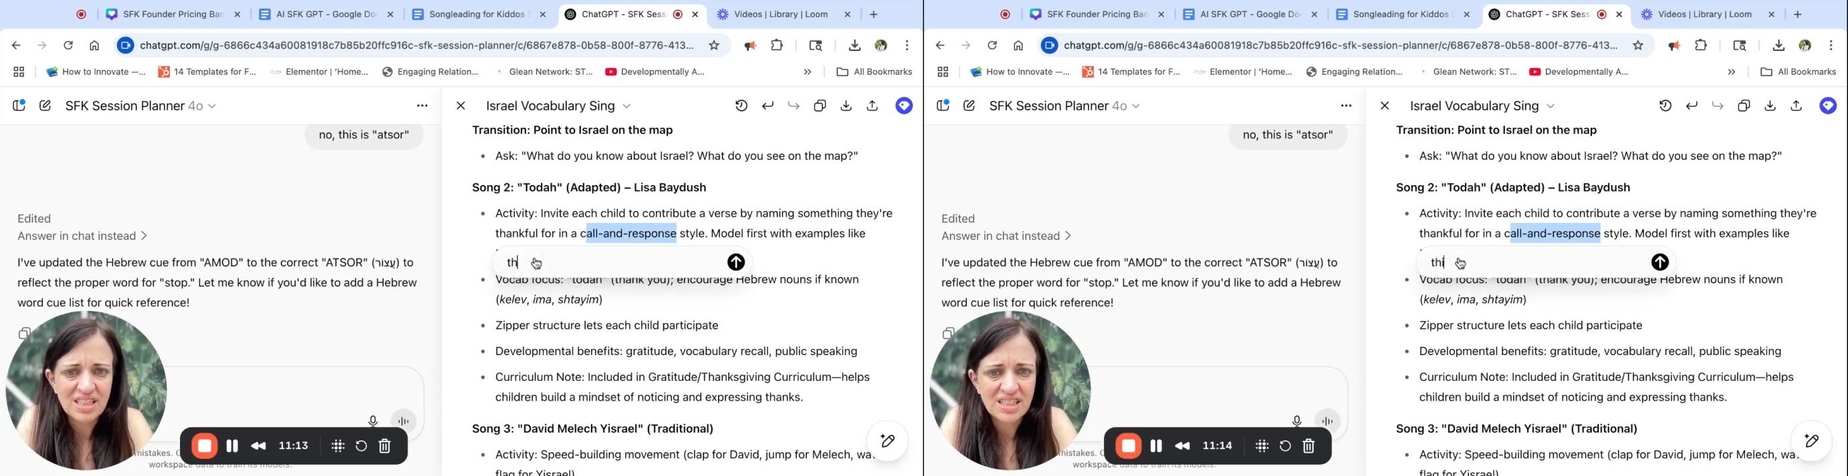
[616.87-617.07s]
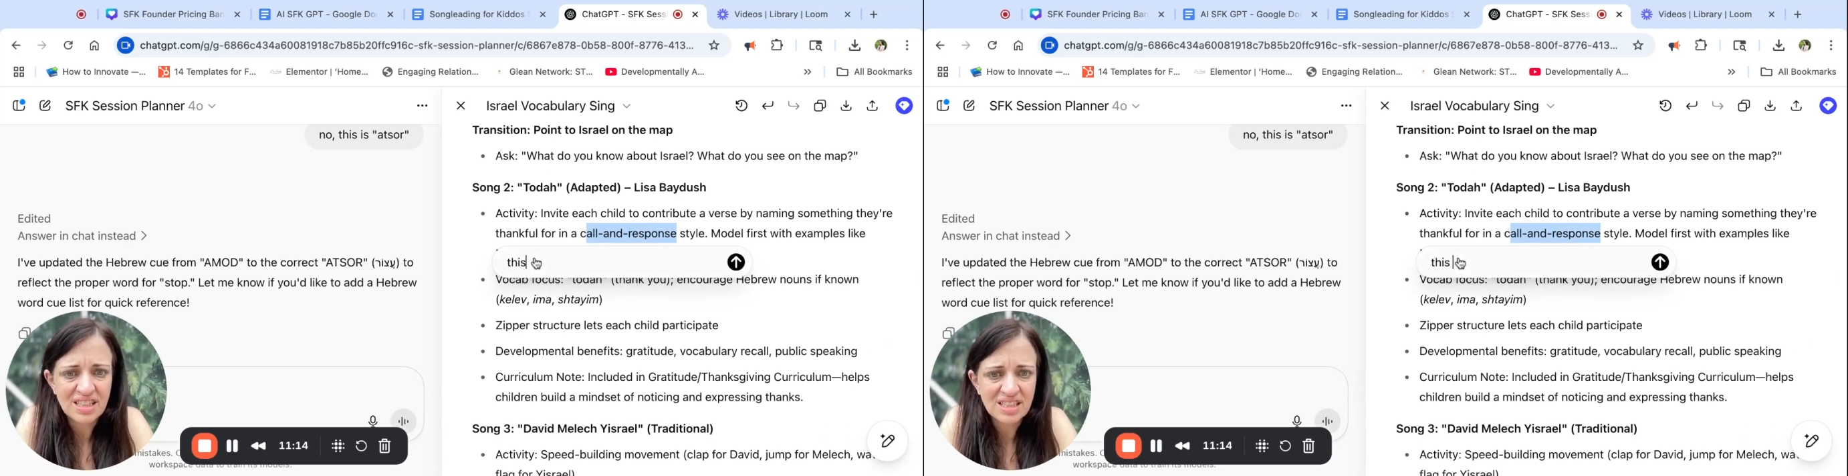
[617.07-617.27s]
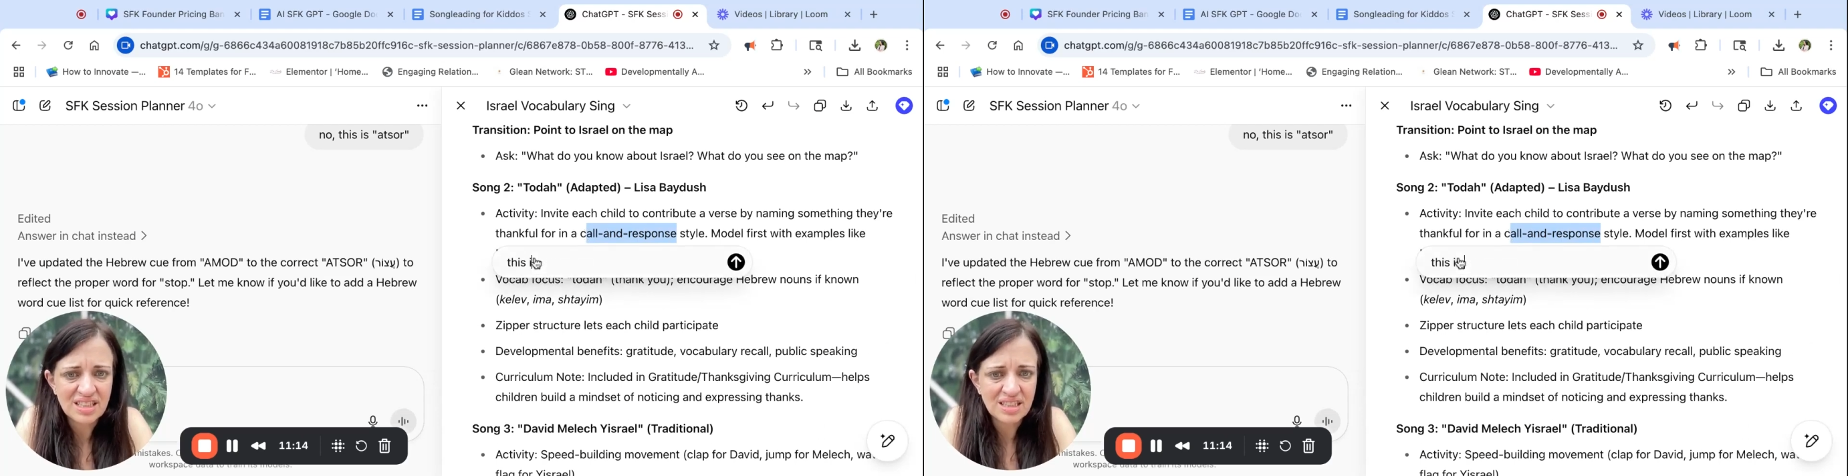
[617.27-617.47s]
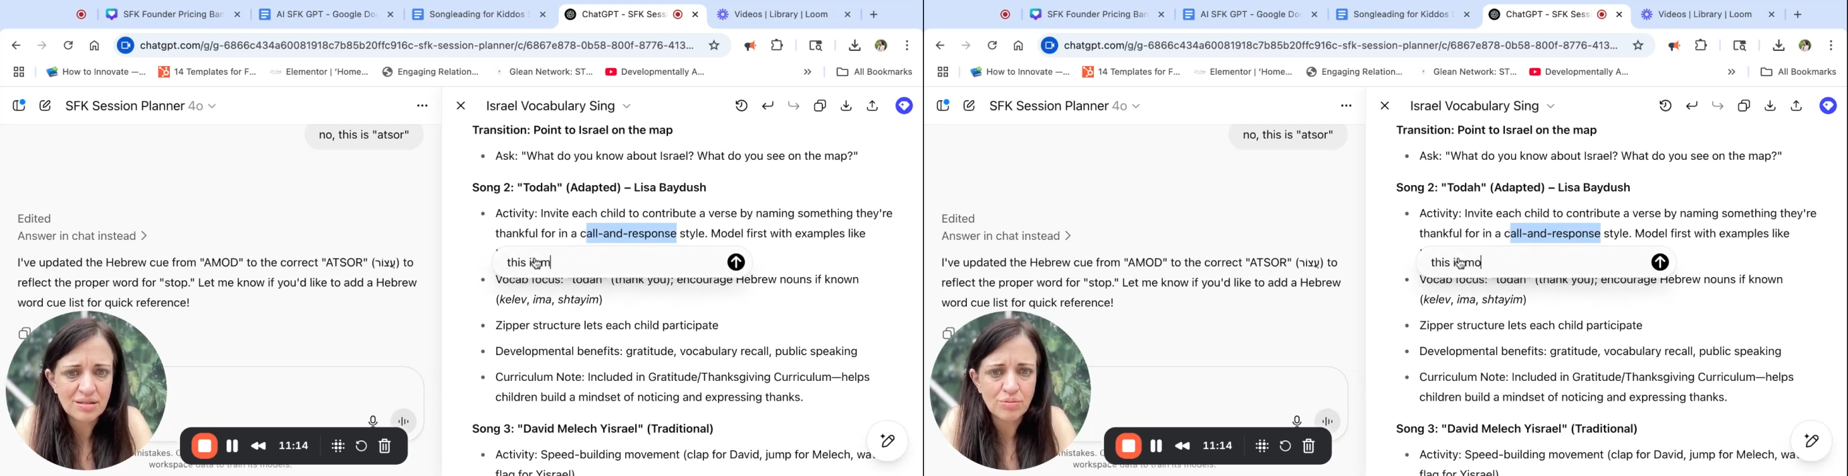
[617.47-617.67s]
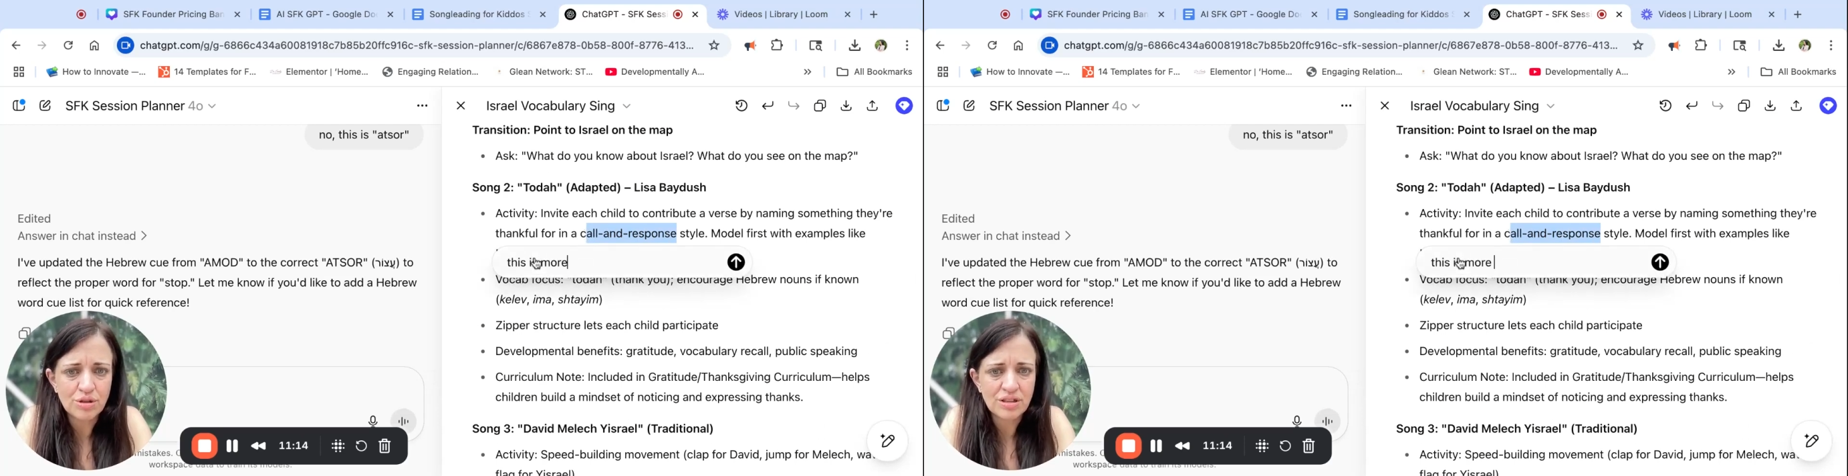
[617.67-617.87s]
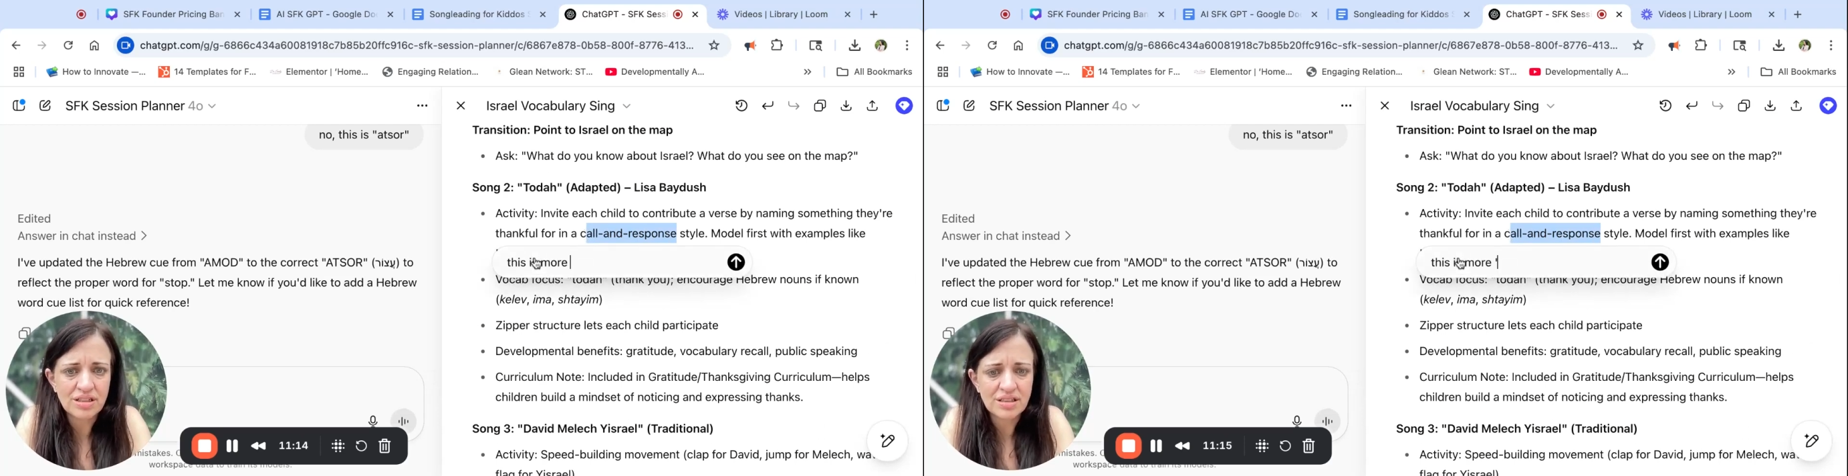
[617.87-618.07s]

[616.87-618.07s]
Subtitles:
This is more